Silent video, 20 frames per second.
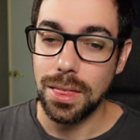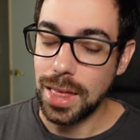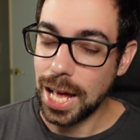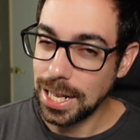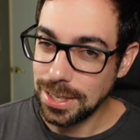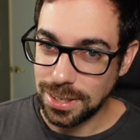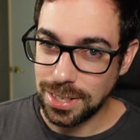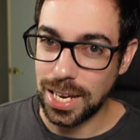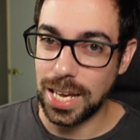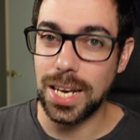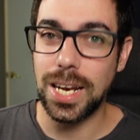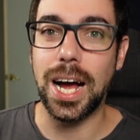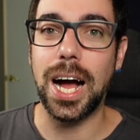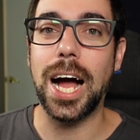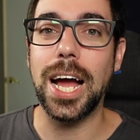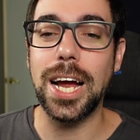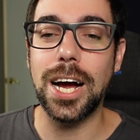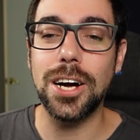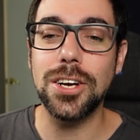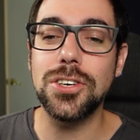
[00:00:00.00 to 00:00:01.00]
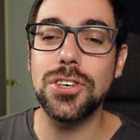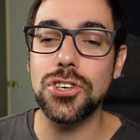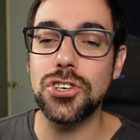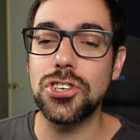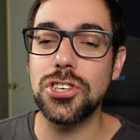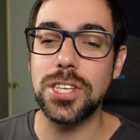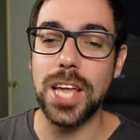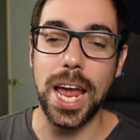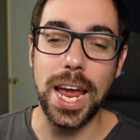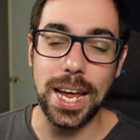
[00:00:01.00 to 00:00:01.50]
That said, I
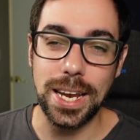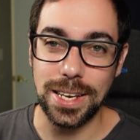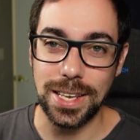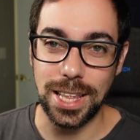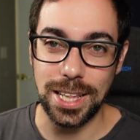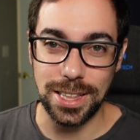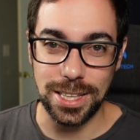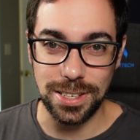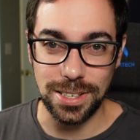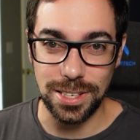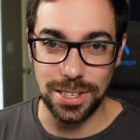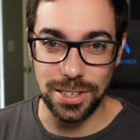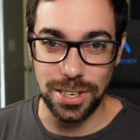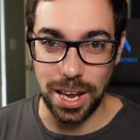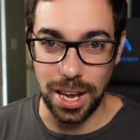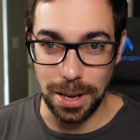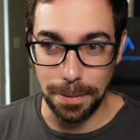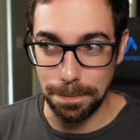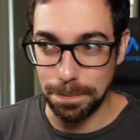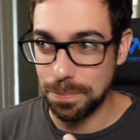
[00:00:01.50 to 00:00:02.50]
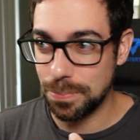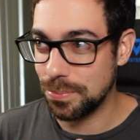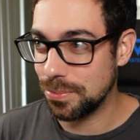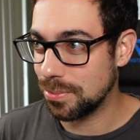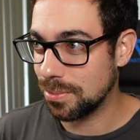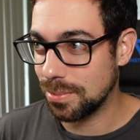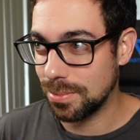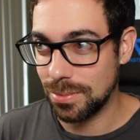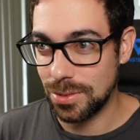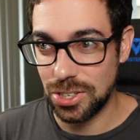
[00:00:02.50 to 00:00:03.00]
understand that this is a
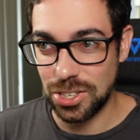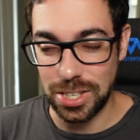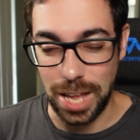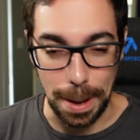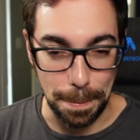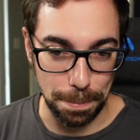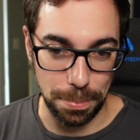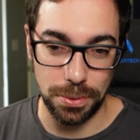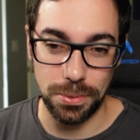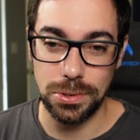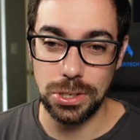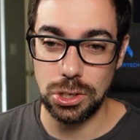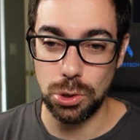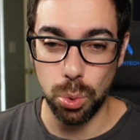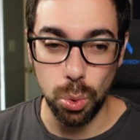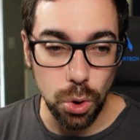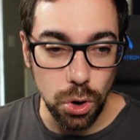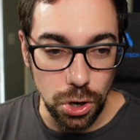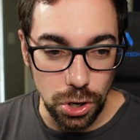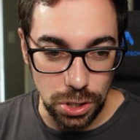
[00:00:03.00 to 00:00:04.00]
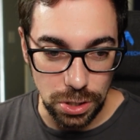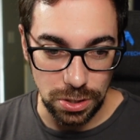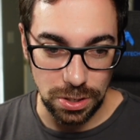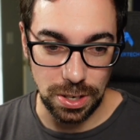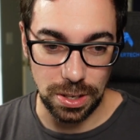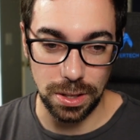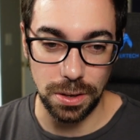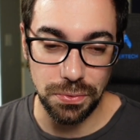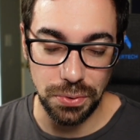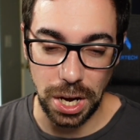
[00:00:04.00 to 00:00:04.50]
step
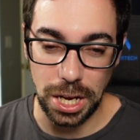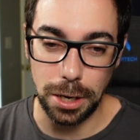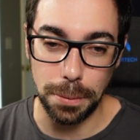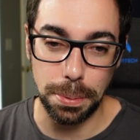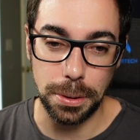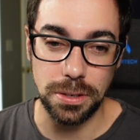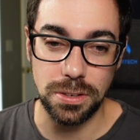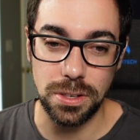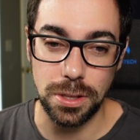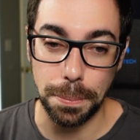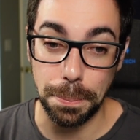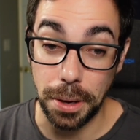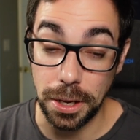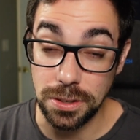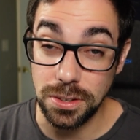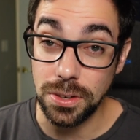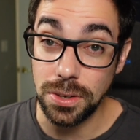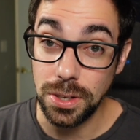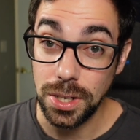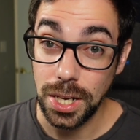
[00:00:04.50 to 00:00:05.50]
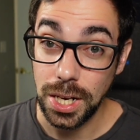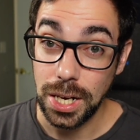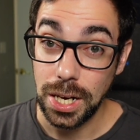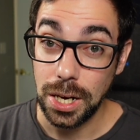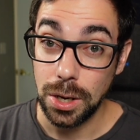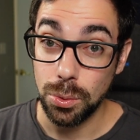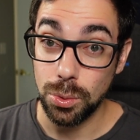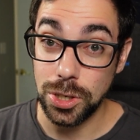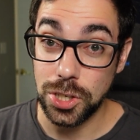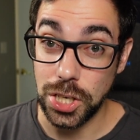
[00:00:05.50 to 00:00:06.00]
towards the final piece of the puzzle,
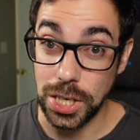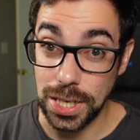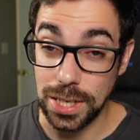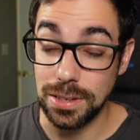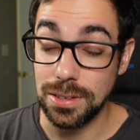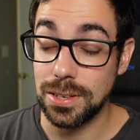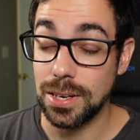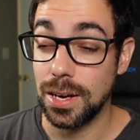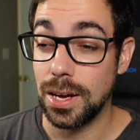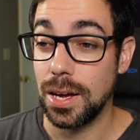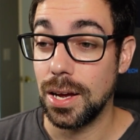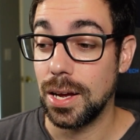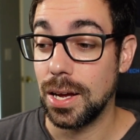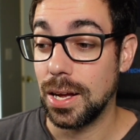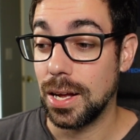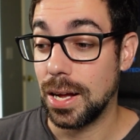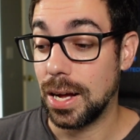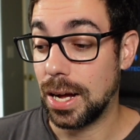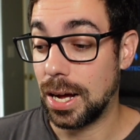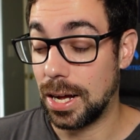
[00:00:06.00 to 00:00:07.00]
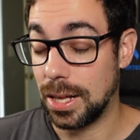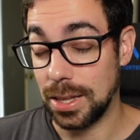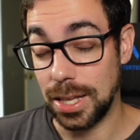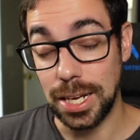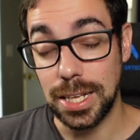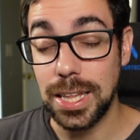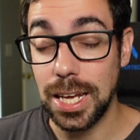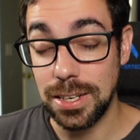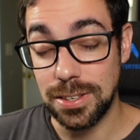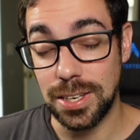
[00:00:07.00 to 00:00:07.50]
which is,
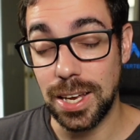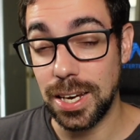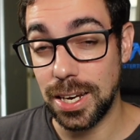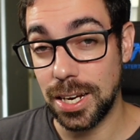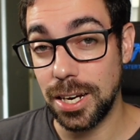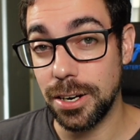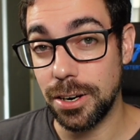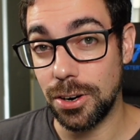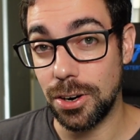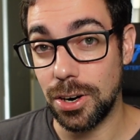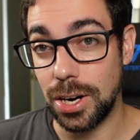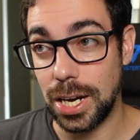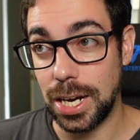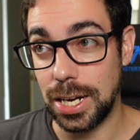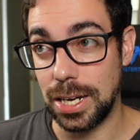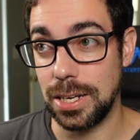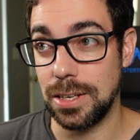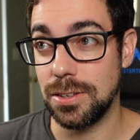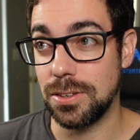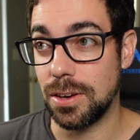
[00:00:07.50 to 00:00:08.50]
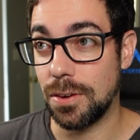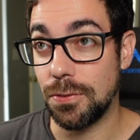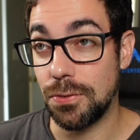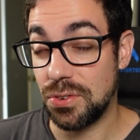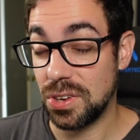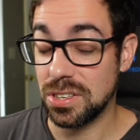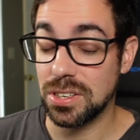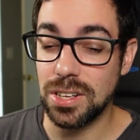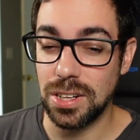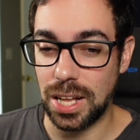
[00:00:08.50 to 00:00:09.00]
like they said here, is
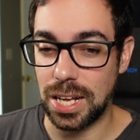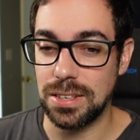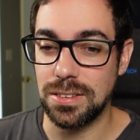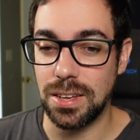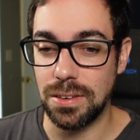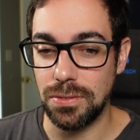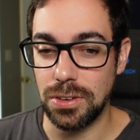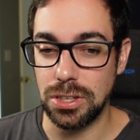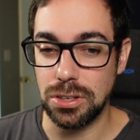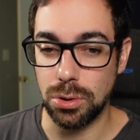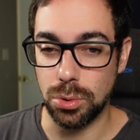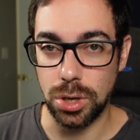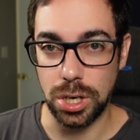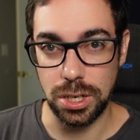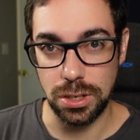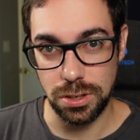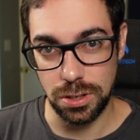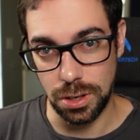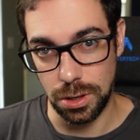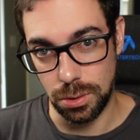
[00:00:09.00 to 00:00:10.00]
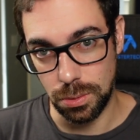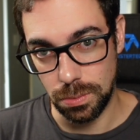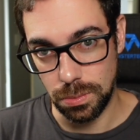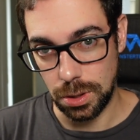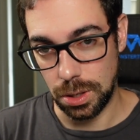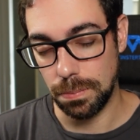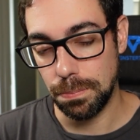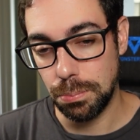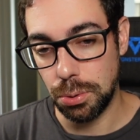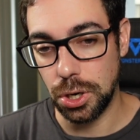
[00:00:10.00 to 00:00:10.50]
physicalized inventory. So
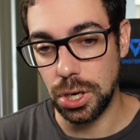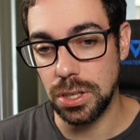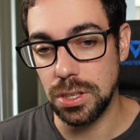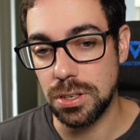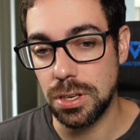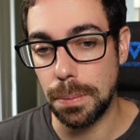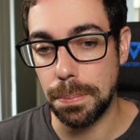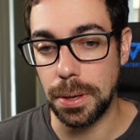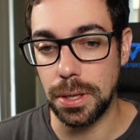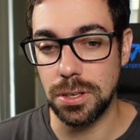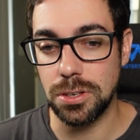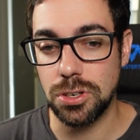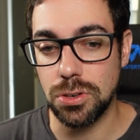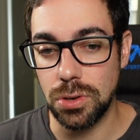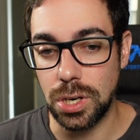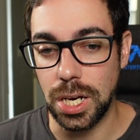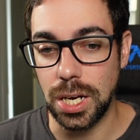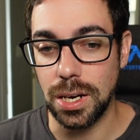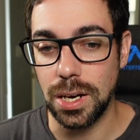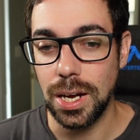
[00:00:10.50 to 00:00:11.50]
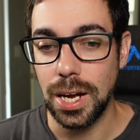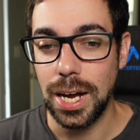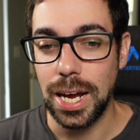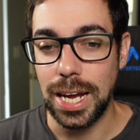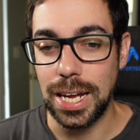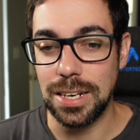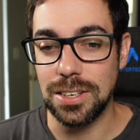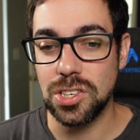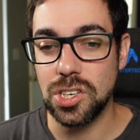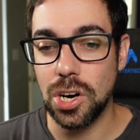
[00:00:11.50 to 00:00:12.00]
putting this up on the screen,
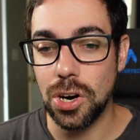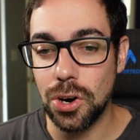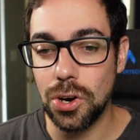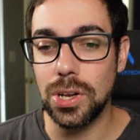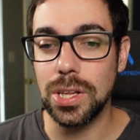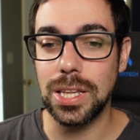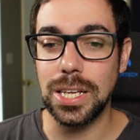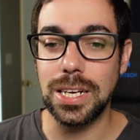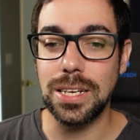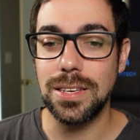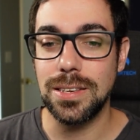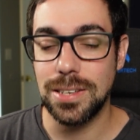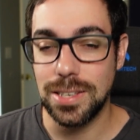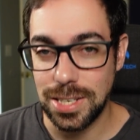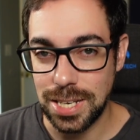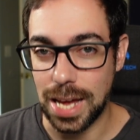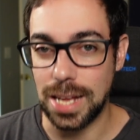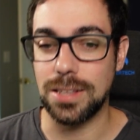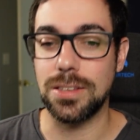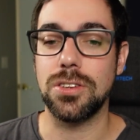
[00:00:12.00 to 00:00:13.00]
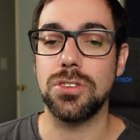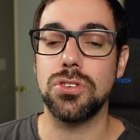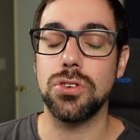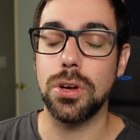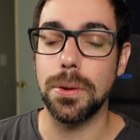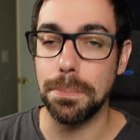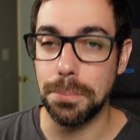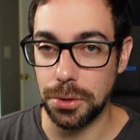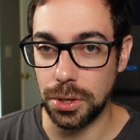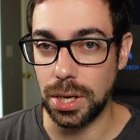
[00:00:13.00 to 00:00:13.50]
it is currently set
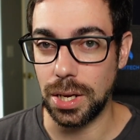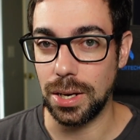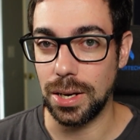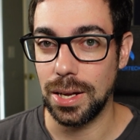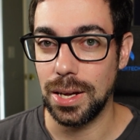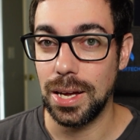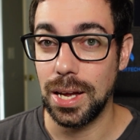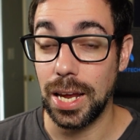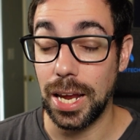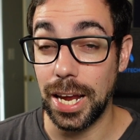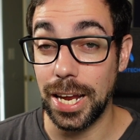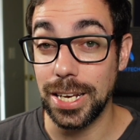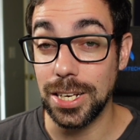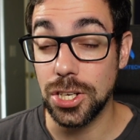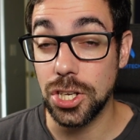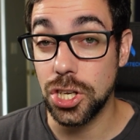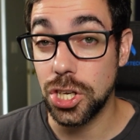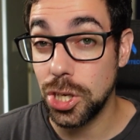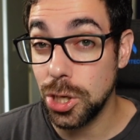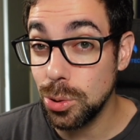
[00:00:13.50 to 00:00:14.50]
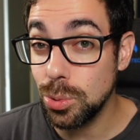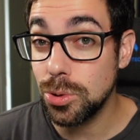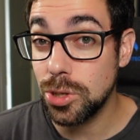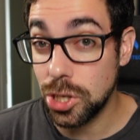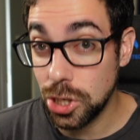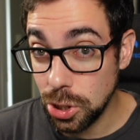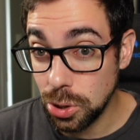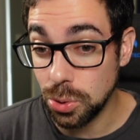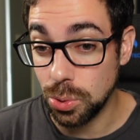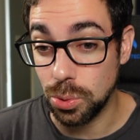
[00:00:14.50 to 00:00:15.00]
to complete in
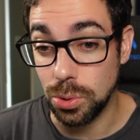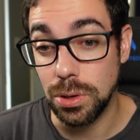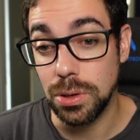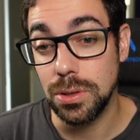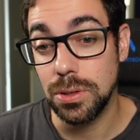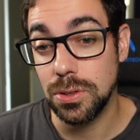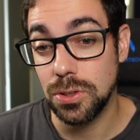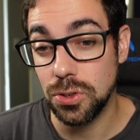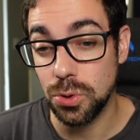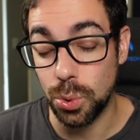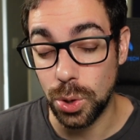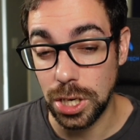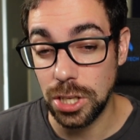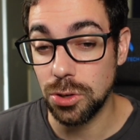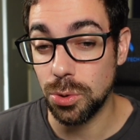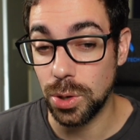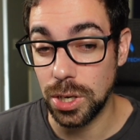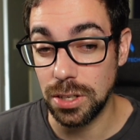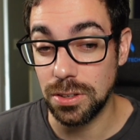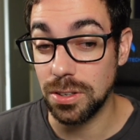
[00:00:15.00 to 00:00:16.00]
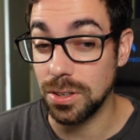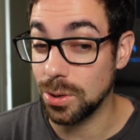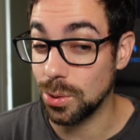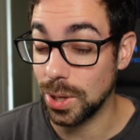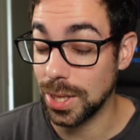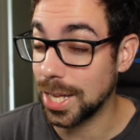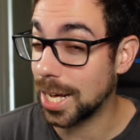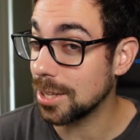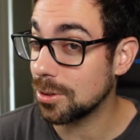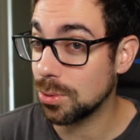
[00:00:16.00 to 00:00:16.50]
Q2
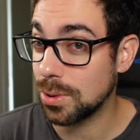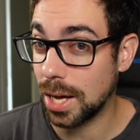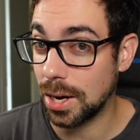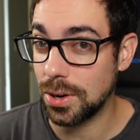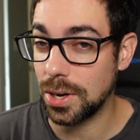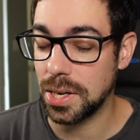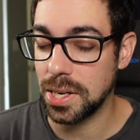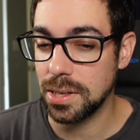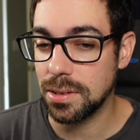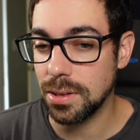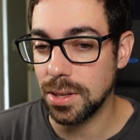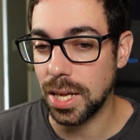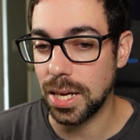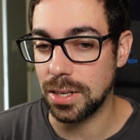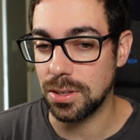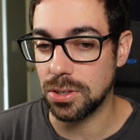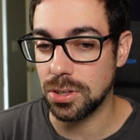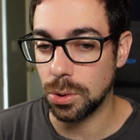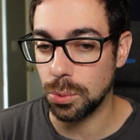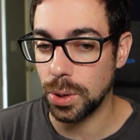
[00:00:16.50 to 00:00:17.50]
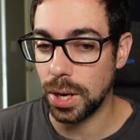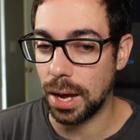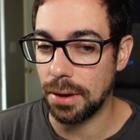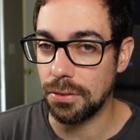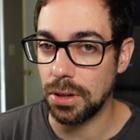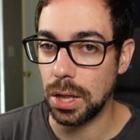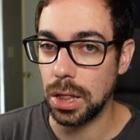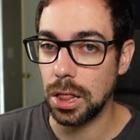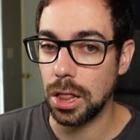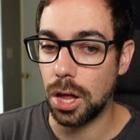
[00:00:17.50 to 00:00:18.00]
2022, and that's without any delays. So we
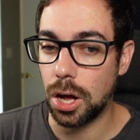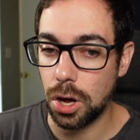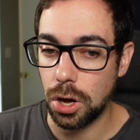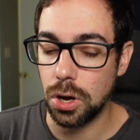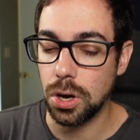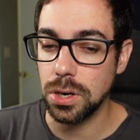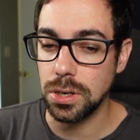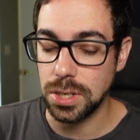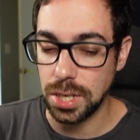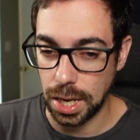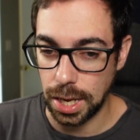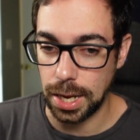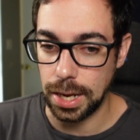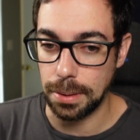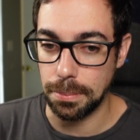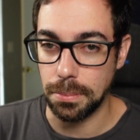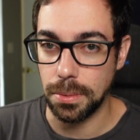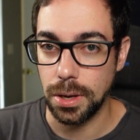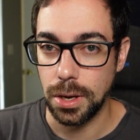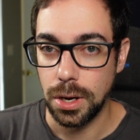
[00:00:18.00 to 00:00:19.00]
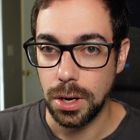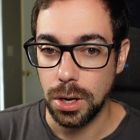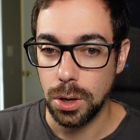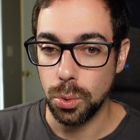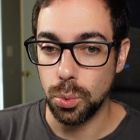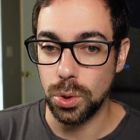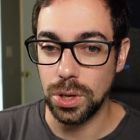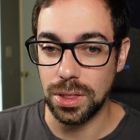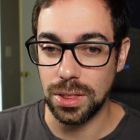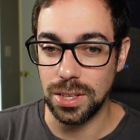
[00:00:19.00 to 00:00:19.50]
have a long time
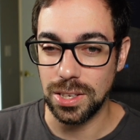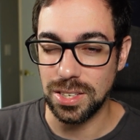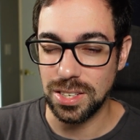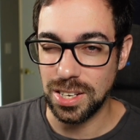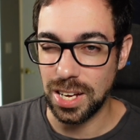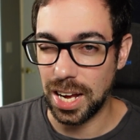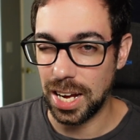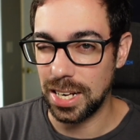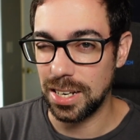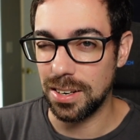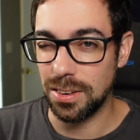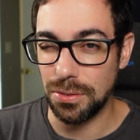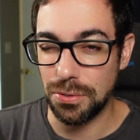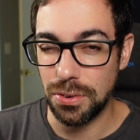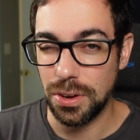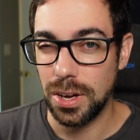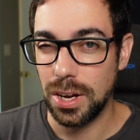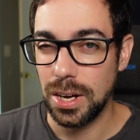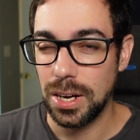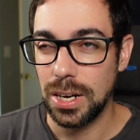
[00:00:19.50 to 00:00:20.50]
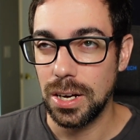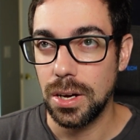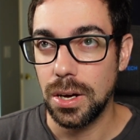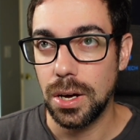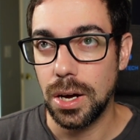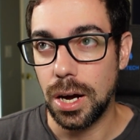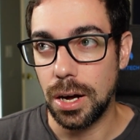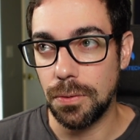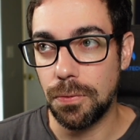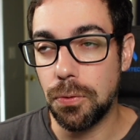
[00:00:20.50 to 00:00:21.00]
with this kind of
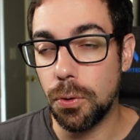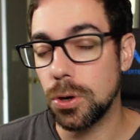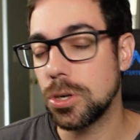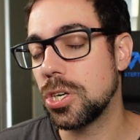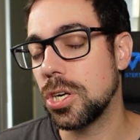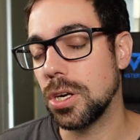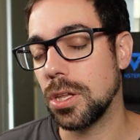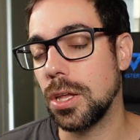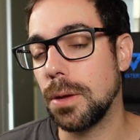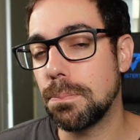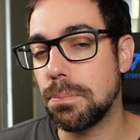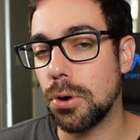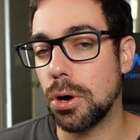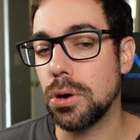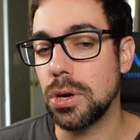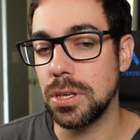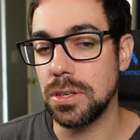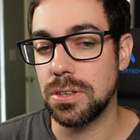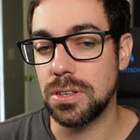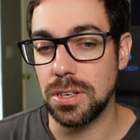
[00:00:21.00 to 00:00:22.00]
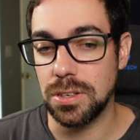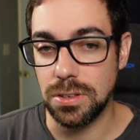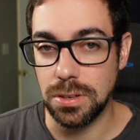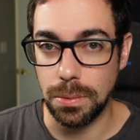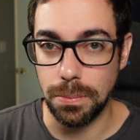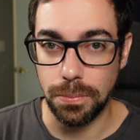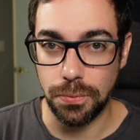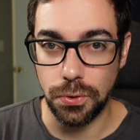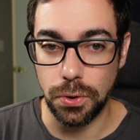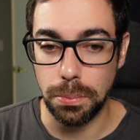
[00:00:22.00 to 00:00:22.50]
unfortunately broken
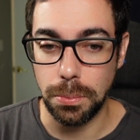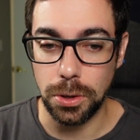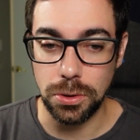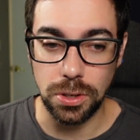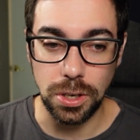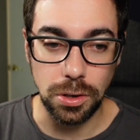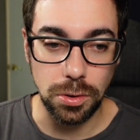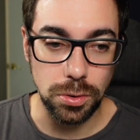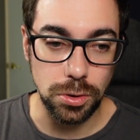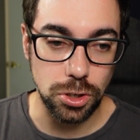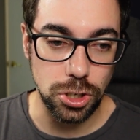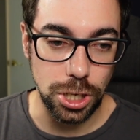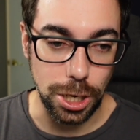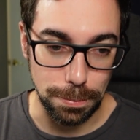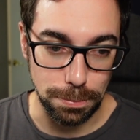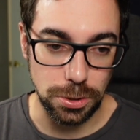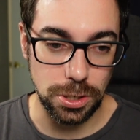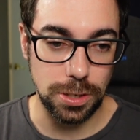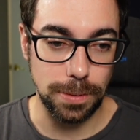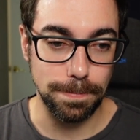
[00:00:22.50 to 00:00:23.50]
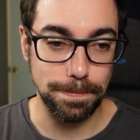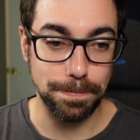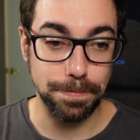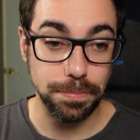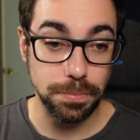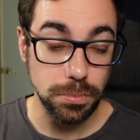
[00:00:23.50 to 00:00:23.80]
system for multi-crew ships.